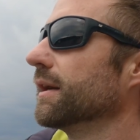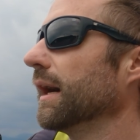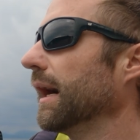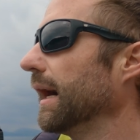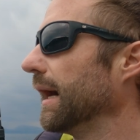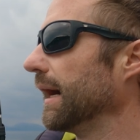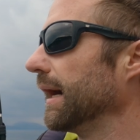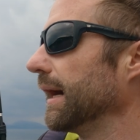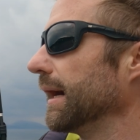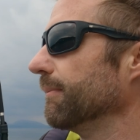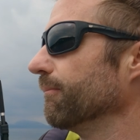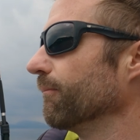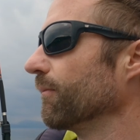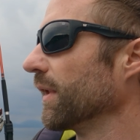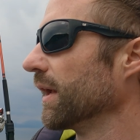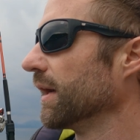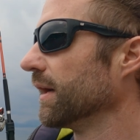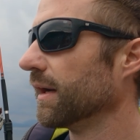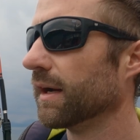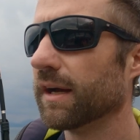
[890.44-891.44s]

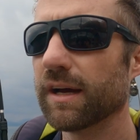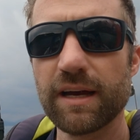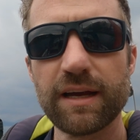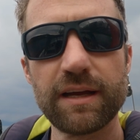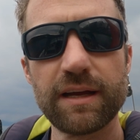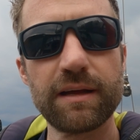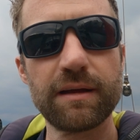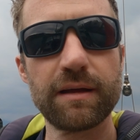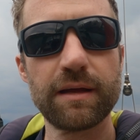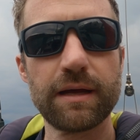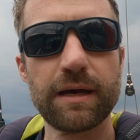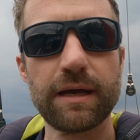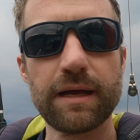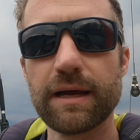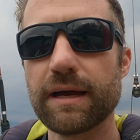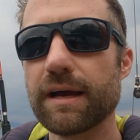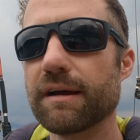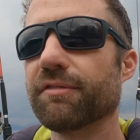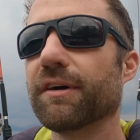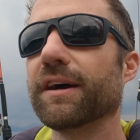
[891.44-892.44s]

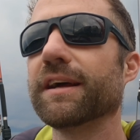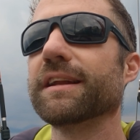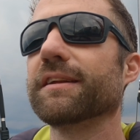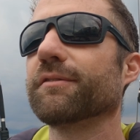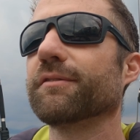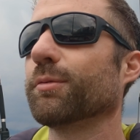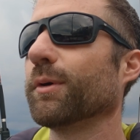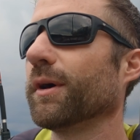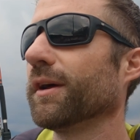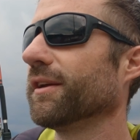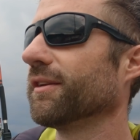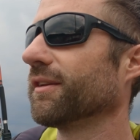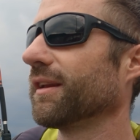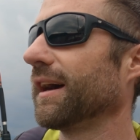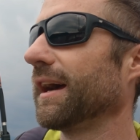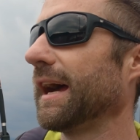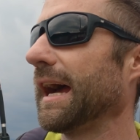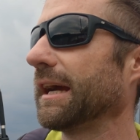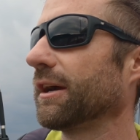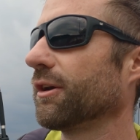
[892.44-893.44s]
I find, to be honest,
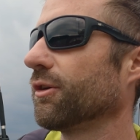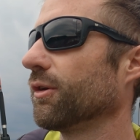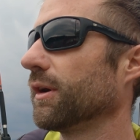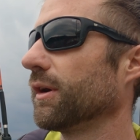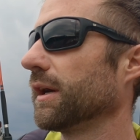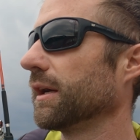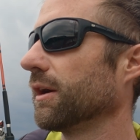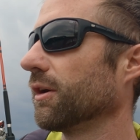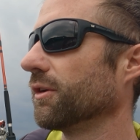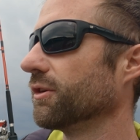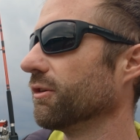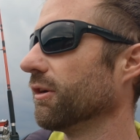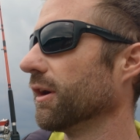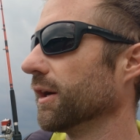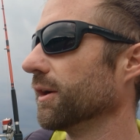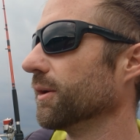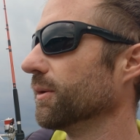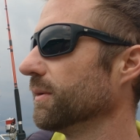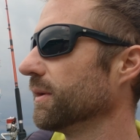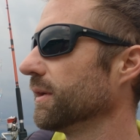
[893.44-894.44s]
like anchoring on your
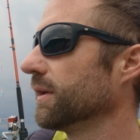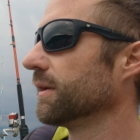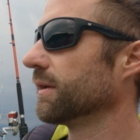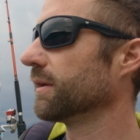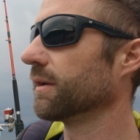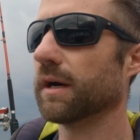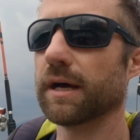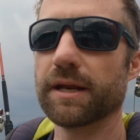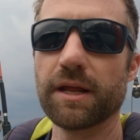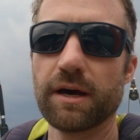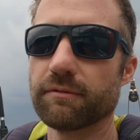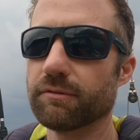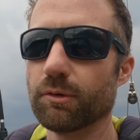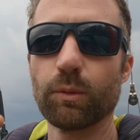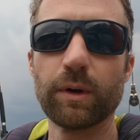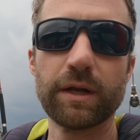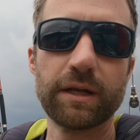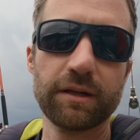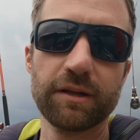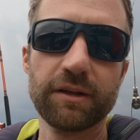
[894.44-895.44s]
own, I don't have a
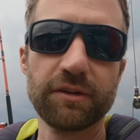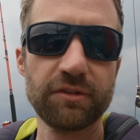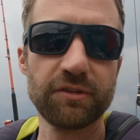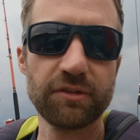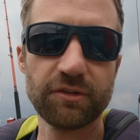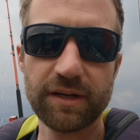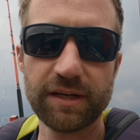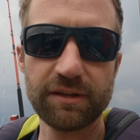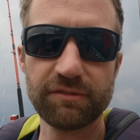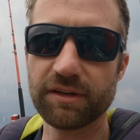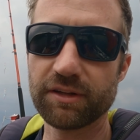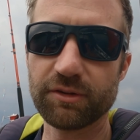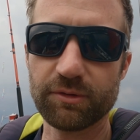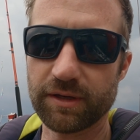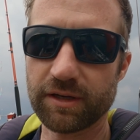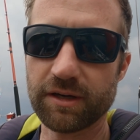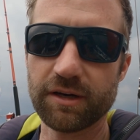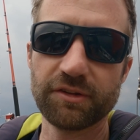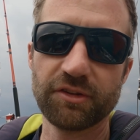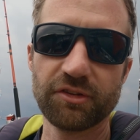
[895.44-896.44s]
windlass or anything, so I
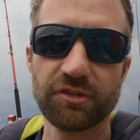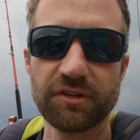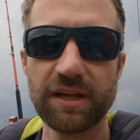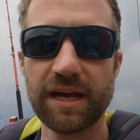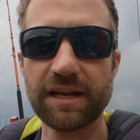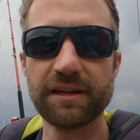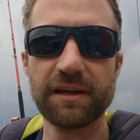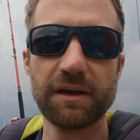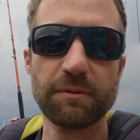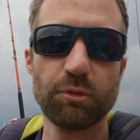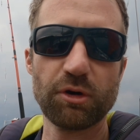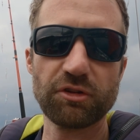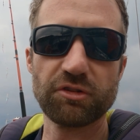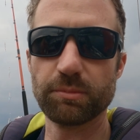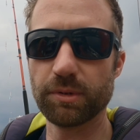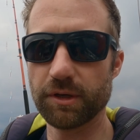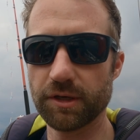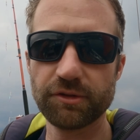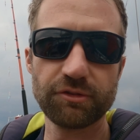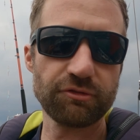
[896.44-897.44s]
can't just stand here and press a
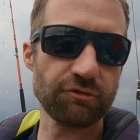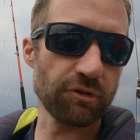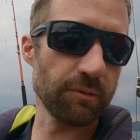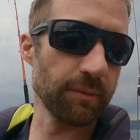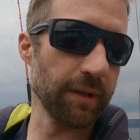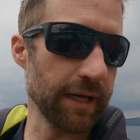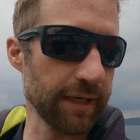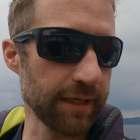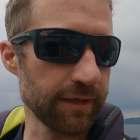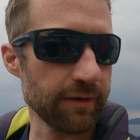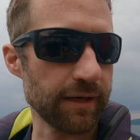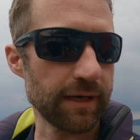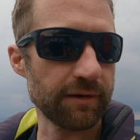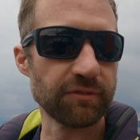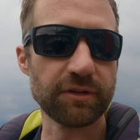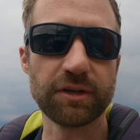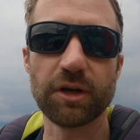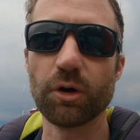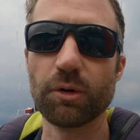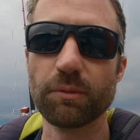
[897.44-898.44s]
button to drop the anchor. I have
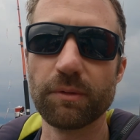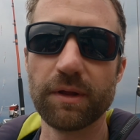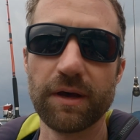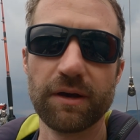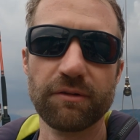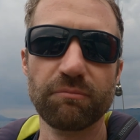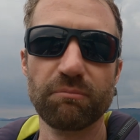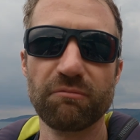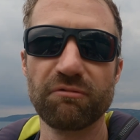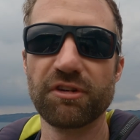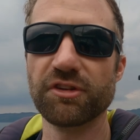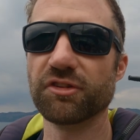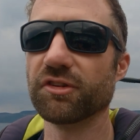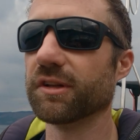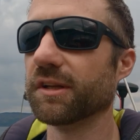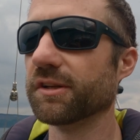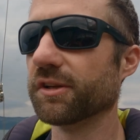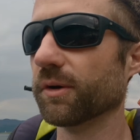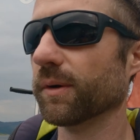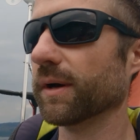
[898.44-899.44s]
to go up there and
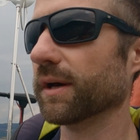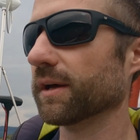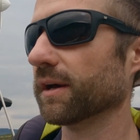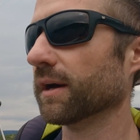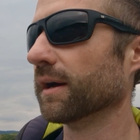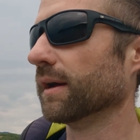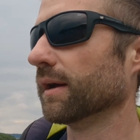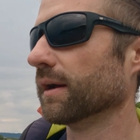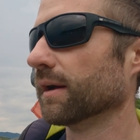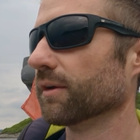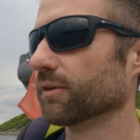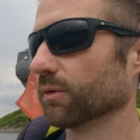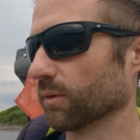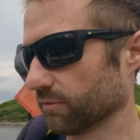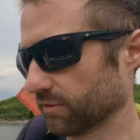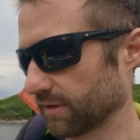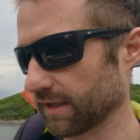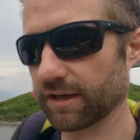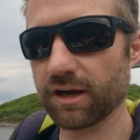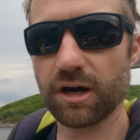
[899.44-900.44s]
physically do it. So
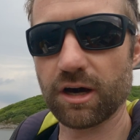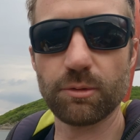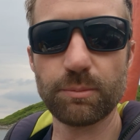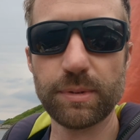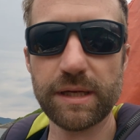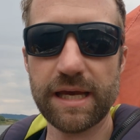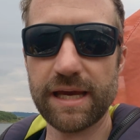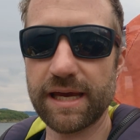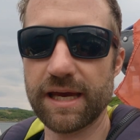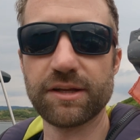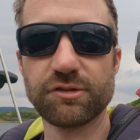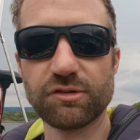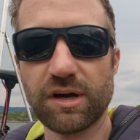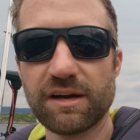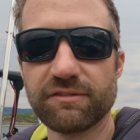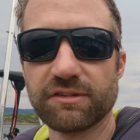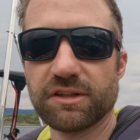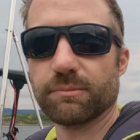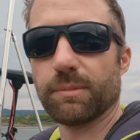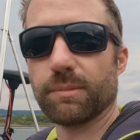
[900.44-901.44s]
obviously I can't be here
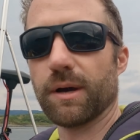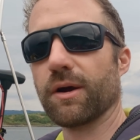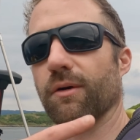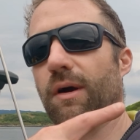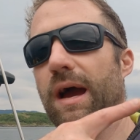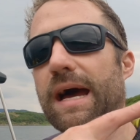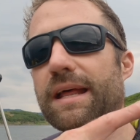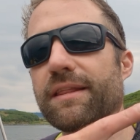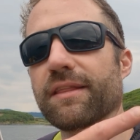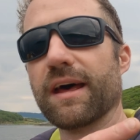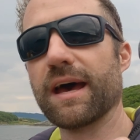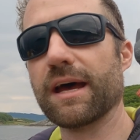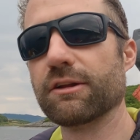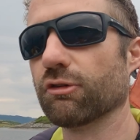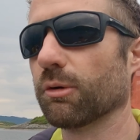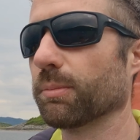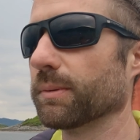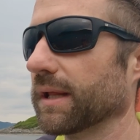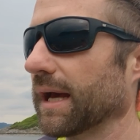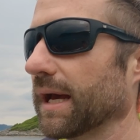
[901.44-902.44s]
driving the boat and there
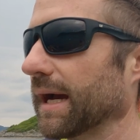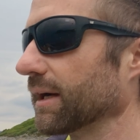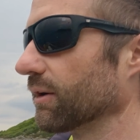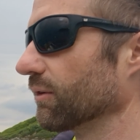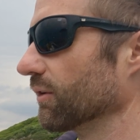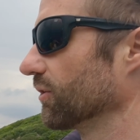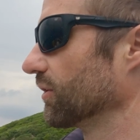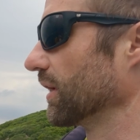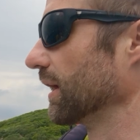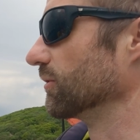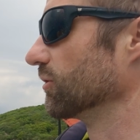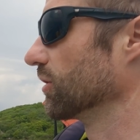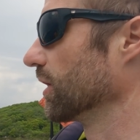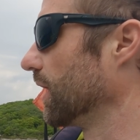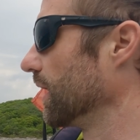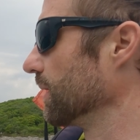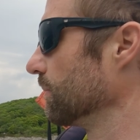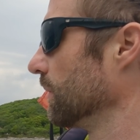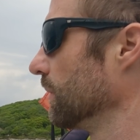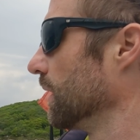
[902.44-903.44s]
dropping the anchor at the same
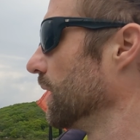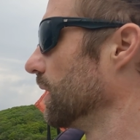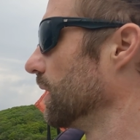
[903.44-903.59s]
time.